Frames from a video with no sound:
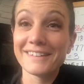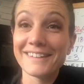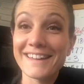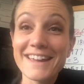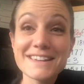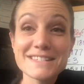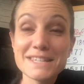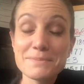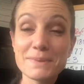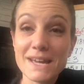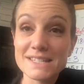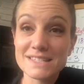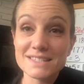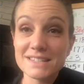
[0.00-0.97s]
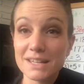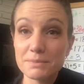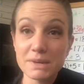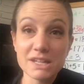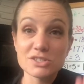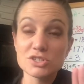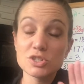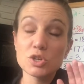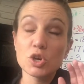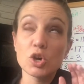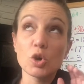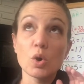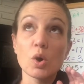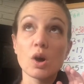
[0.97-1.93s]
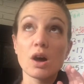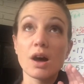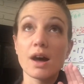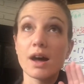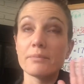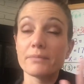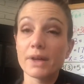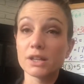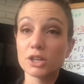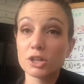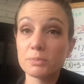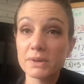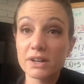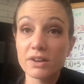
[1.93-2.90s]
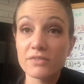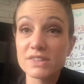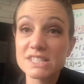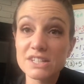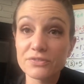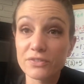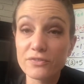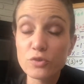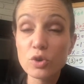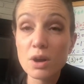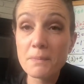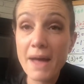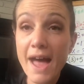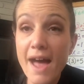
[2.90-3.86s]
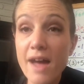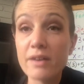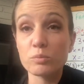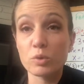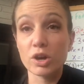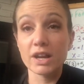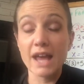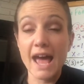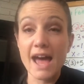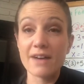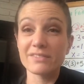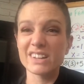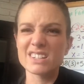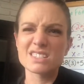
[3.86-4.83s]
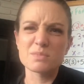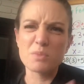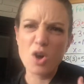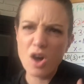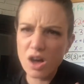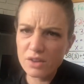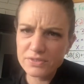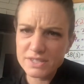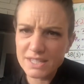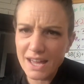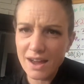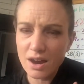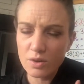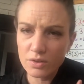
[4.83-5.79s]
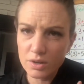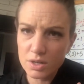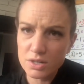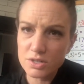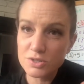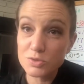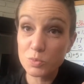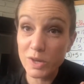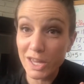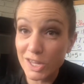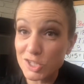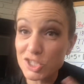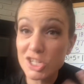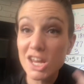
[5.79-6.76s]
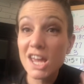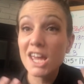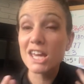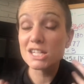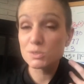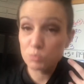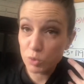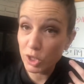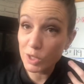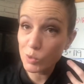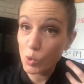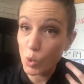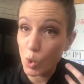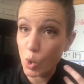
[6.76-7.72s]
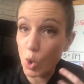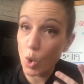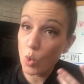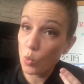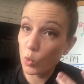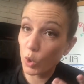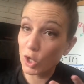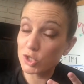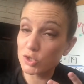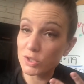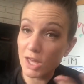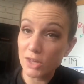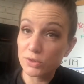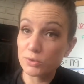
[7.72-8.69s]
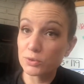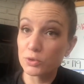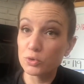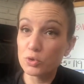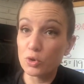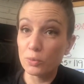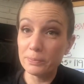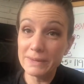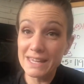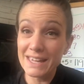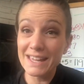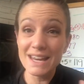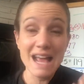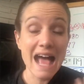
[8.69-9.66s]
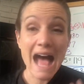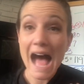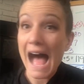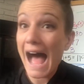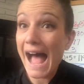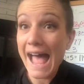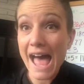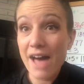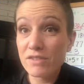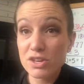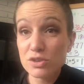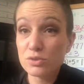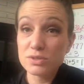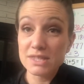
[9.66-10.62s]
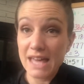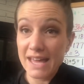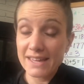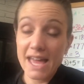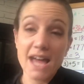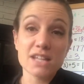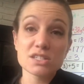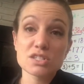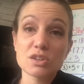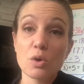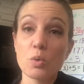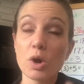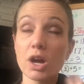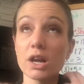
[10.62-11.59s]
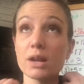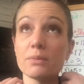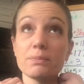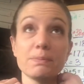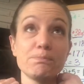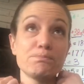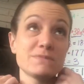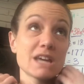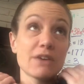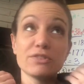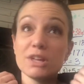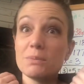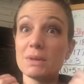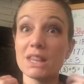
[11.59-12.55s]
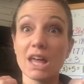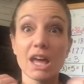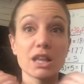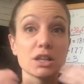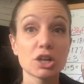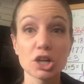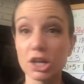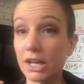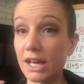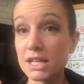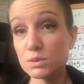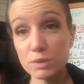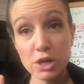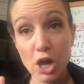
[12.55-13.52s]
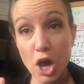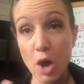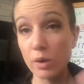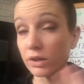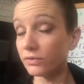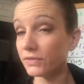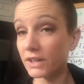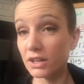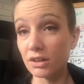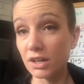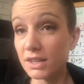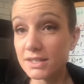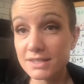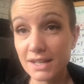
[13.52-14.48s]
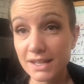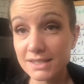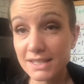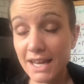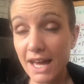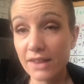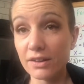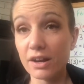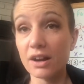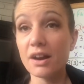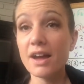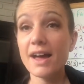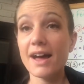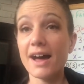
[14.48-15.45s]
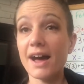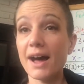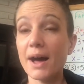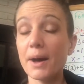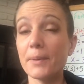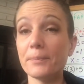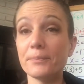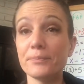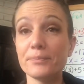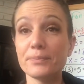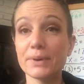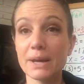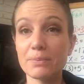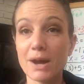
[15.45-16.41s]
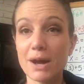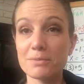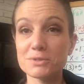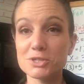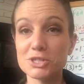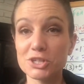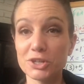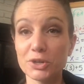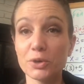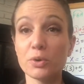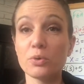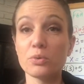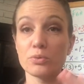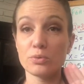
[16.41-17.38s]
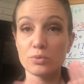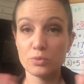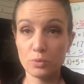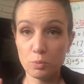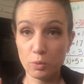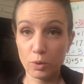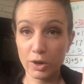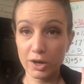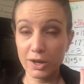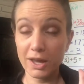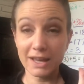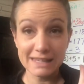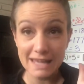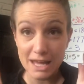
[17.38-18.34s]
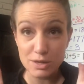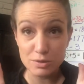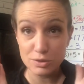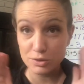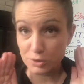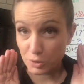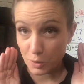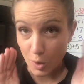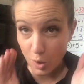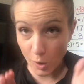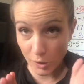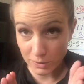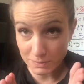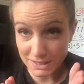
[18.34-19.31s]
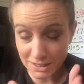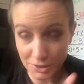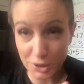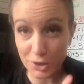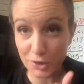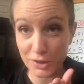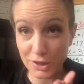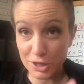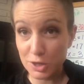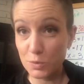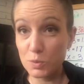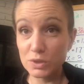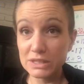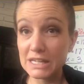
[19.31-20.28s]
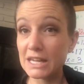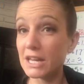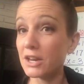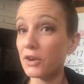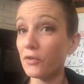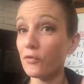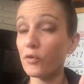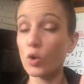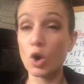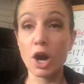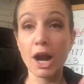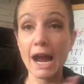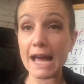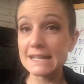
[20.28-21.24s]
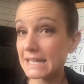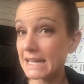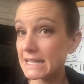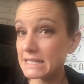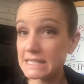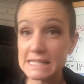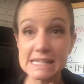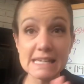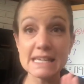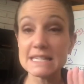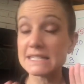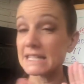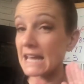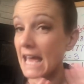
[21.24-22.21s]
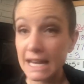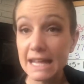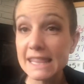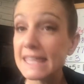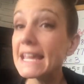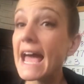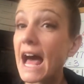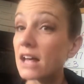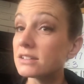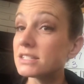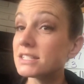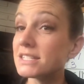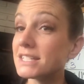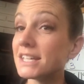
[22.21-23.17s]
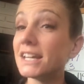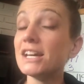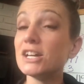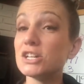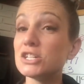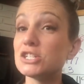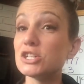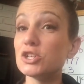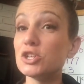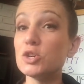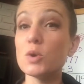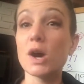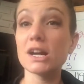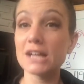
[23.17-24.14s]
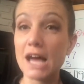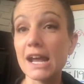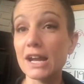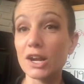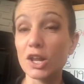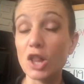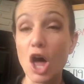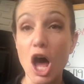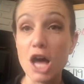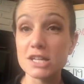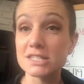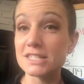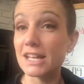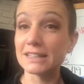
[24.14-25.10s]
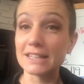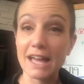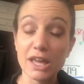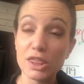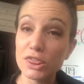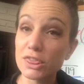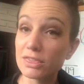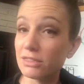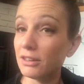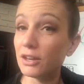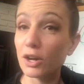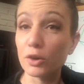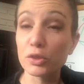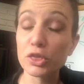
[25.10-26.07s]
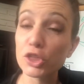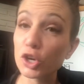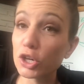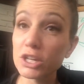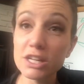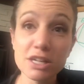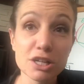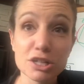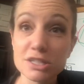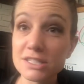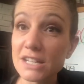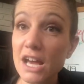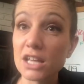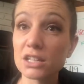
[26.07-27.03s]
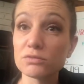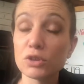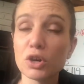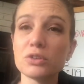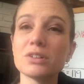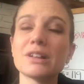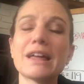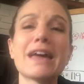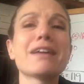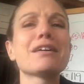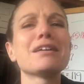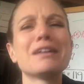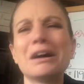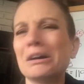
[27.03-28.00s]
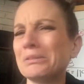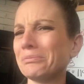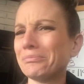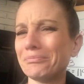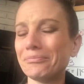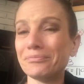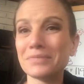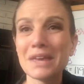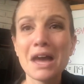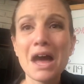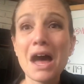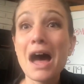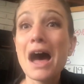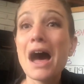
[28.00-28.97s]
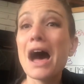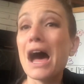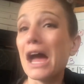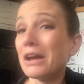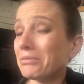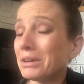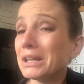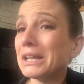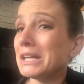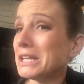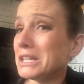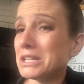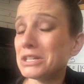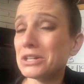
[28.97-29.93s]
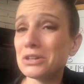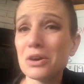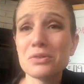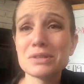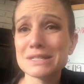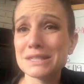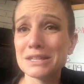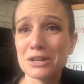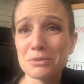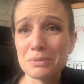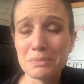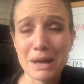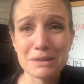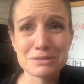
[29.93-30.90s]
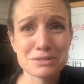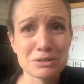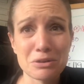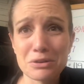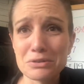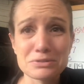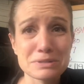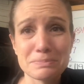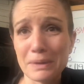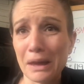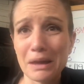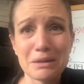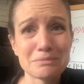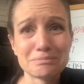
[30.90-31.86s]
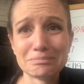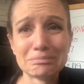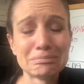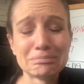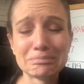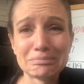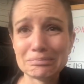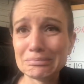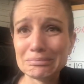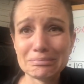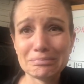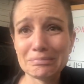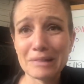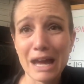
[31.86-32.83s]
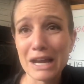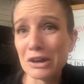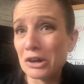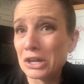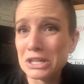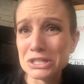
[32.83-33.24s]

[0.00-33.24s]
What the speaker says: ACPS is gonna make us do a little bit of a different format. We're gonna have like some office hours, which is pretty cool. We're gonna do that through Google Meet. I haven't used that yet, so we're gonna definitely be like learning as we go and figuring this out together. But I promise you, we're gonna get you through all the material that you will need for SATs and anything else, so you are not at a loss and like, 30 years down the road, you're like, I really needed to know this theorem about circles, but I couldn't